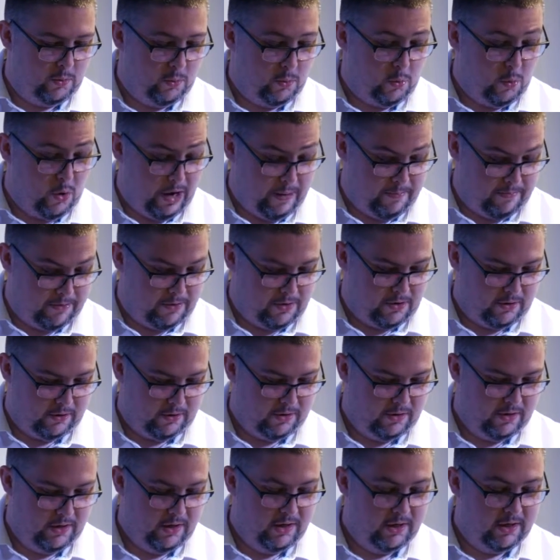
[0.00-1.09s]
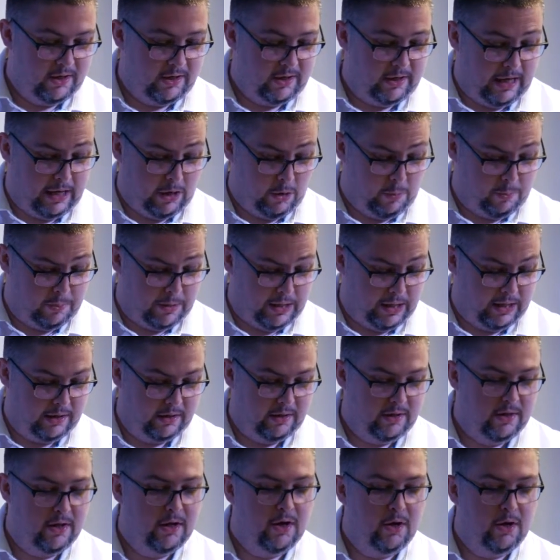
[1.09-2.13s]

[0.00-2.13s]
white block, yellow plate,